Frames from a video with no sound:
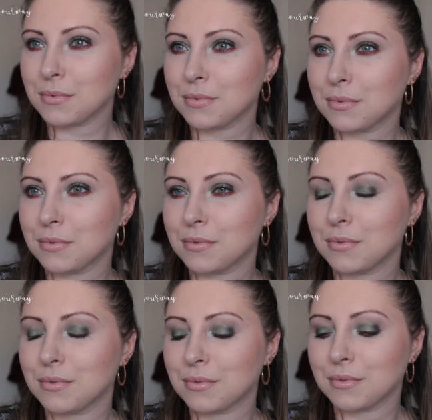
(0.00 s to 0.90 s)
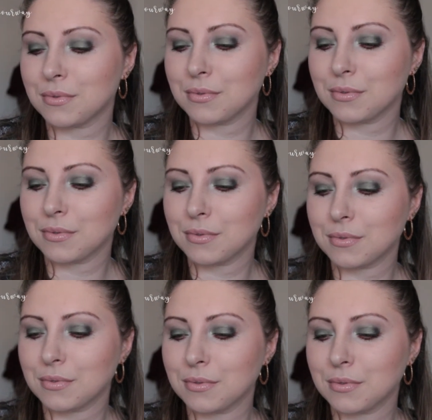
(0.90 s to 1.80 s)

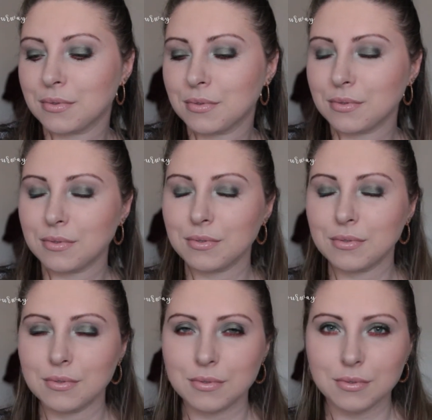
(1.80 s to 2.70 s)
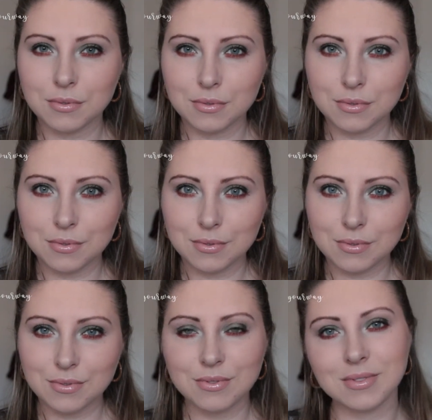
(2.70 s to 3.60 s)

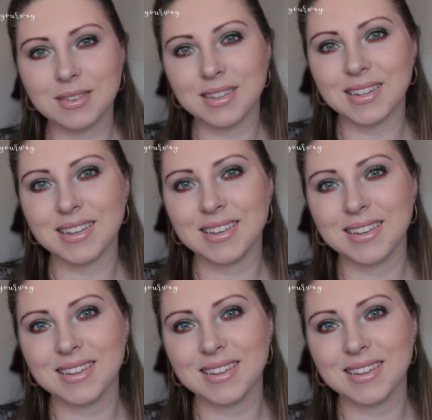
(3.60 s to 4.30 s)
Nothing is said.